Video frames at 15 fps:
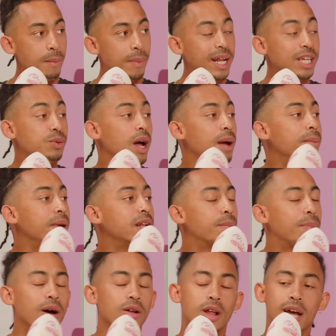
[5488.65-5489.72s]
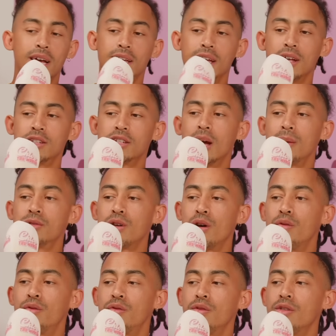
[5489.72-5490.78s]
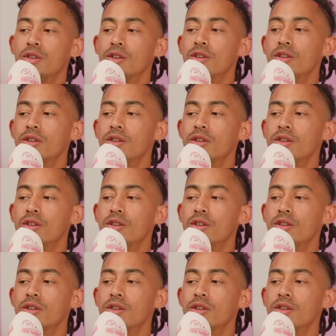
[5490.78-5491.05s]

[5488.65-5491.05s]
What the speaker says: But that's what I mean about like in terms of